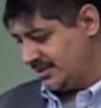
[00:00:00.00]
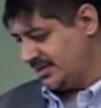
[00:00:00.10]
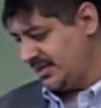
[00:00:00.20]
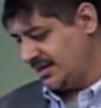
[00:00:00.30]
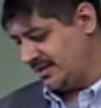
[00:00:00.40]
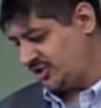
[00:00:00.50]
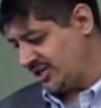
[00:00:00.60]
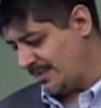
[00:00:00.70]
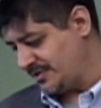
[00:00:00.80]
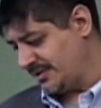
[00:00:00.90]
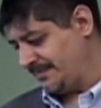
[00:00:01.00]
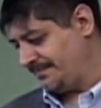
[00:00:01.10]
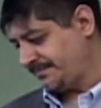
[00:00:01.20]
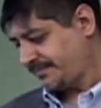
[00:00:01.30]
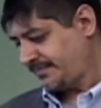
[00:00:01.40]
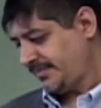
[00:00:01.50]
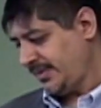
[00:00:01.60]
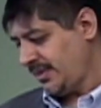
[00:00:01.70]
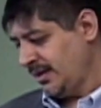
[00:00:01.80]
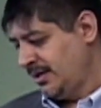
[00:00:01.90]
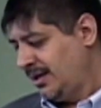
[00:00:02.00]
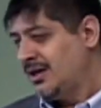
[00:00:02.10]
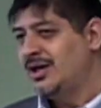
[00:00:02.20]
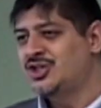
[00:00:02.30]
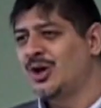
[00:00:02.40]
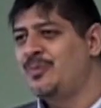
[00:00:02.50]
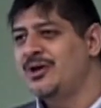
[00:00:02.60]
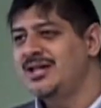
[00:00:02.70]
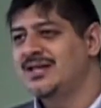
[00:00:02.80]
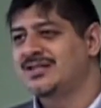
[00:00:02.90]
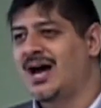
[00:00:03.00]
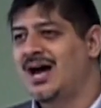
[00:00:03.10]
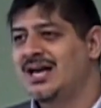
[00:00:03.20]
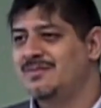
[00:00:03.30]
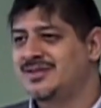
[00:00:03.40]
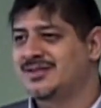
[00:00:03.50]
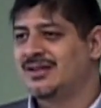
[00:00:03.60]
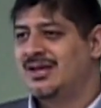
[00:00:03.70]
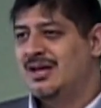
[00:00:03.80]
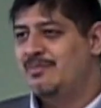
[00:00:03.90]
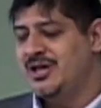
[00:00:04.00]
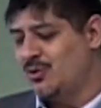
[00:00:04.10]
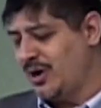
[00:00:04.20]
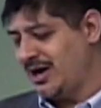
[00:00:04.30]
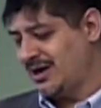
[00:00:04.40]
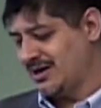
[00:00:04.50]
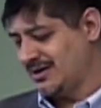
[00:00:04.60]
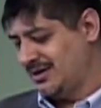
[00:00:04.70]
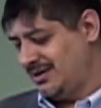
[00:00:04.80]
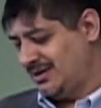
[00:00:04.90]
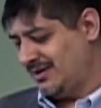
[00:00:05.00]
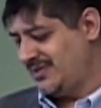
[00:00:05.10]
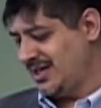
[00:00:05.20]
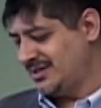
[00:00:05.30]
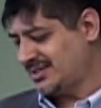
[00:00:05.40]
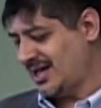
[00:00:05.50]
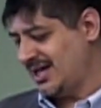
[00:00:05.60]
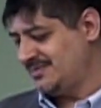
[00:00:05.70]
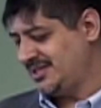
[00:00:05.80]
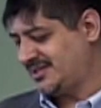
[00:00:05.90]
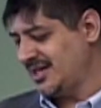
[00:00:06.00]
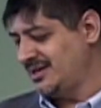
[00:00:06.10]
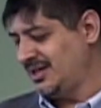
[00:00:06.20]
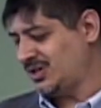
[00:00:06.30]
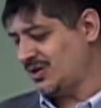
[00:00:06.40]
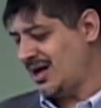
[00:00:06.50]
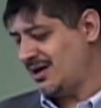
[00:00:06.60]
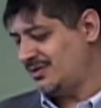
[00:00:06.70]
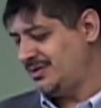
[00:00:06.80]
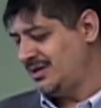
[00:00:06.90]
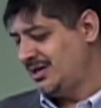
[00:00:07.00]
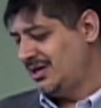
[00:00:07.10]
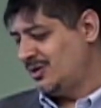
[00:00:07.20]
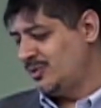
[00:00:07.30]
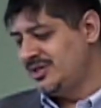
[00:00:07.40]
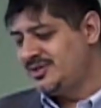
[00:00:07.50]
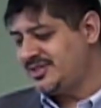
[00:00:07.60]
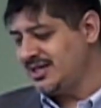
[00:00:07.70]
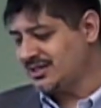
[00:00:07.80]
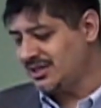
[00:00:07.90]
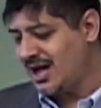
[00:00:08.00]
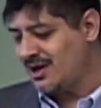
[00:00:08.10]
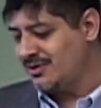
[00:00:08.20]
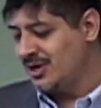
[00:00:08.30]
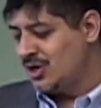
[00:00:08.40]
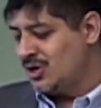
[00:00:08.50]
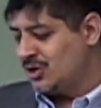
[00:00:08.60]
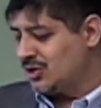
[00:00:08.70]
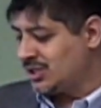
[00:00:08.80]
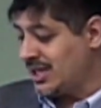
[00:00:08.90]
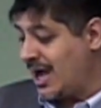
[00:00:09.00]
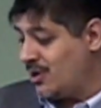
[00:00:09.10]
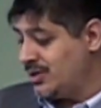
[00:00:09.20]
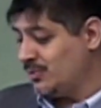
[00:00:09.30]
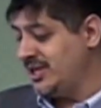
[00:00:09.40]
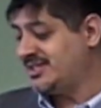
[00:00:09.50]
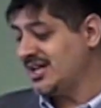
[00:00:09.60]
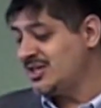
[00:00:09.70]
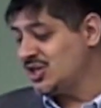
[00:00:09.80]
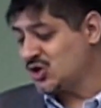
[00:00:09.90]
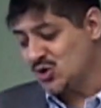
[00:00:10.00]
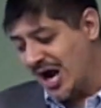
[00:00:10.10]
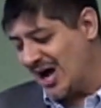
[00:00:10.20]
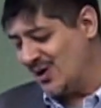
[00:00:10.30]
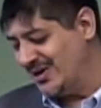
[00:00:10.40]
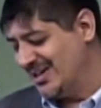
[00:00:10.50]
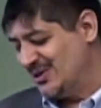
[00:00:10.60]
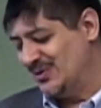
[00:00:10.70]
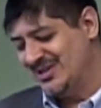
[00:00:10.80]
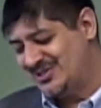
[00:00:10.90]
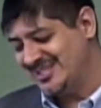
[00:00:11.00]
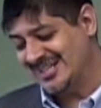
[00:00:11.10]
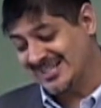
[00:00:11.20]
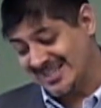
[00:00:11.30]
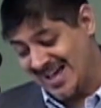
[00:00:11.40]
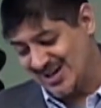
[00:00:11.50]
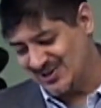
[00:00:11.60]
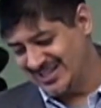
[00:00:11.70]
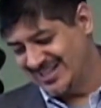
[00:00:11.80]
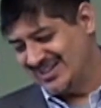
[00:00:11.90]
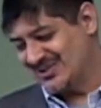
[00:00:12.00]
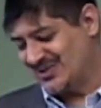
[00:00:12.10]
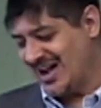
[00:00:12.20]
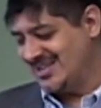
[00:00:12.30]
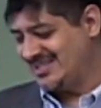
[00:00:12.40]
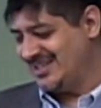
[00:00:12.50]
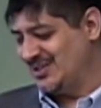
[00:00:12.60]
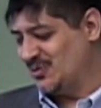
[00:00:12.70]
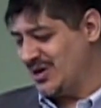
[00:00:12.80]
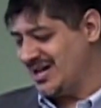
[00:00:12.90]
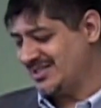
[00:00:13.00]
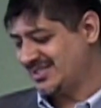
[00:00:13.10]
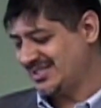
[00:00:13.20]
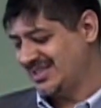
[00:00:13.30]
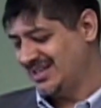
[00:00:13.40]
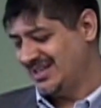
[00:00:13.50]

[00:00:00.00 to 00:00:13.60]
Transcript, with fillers: to the end of the chapter interpreting the times. Be aware of the end times. He said to the crowd, When you see a cloud, cloud, he said to the crowd, When you see a cloud rising in the west,